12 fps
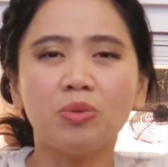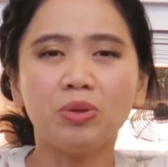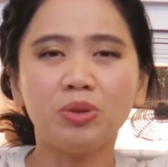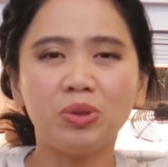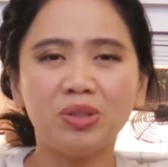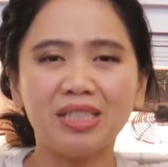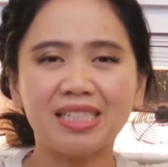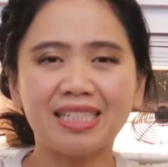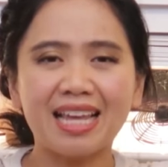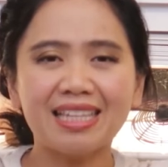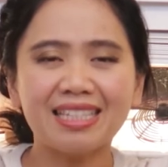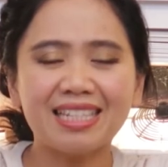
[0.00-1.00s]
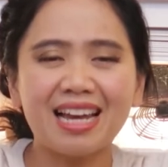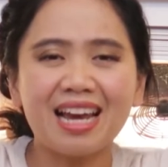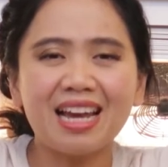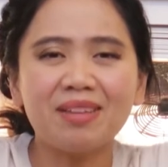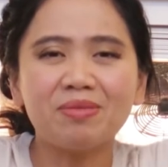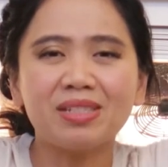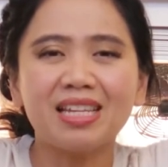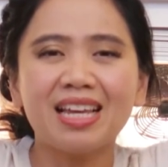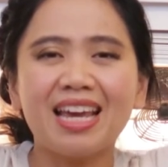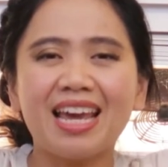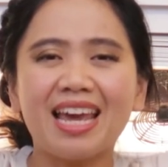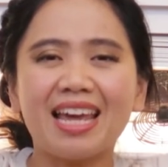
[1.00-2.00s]
We'll do this 10 times.
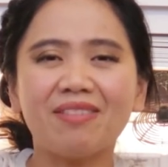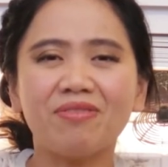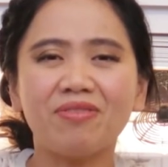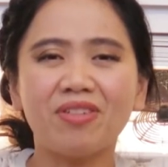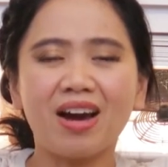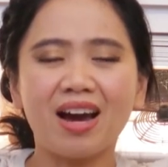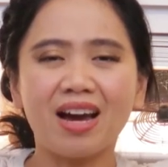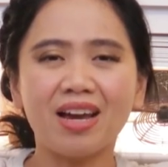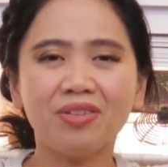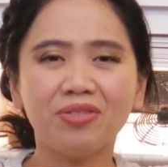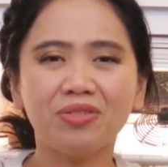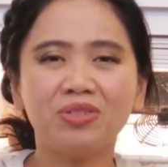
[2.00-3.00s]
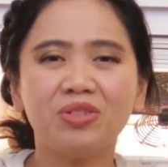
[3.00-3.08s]
And 5,